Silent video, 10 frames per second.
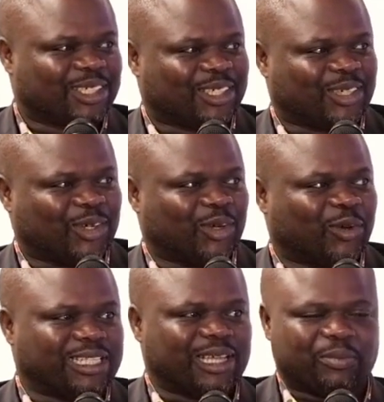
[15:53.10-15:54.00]
or
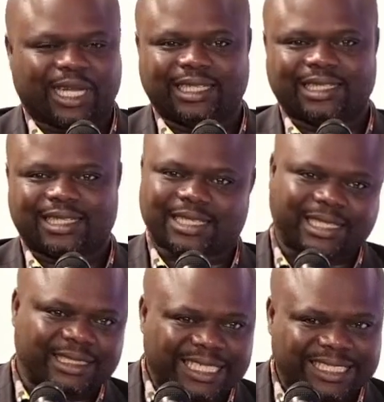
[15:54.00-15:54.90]
whether by
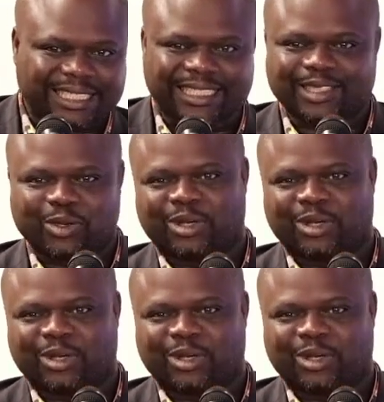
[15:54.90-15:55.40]
resignation or